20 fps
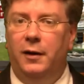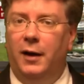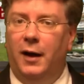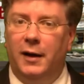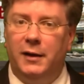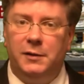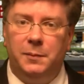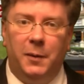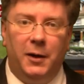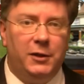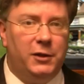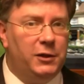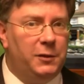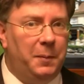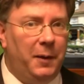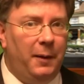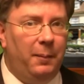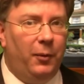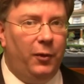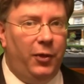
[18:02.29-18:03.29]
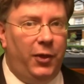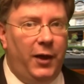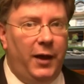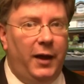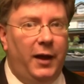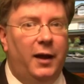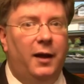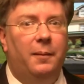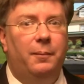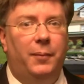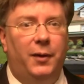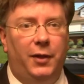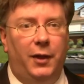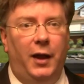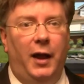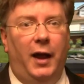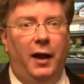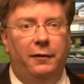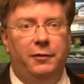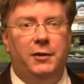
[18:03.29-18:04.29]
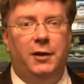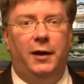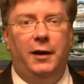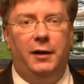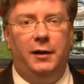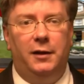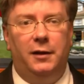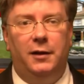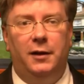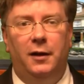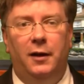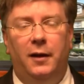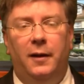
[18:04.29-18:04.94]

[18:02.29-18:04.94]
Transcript: Not as much as people think, but they have tightened.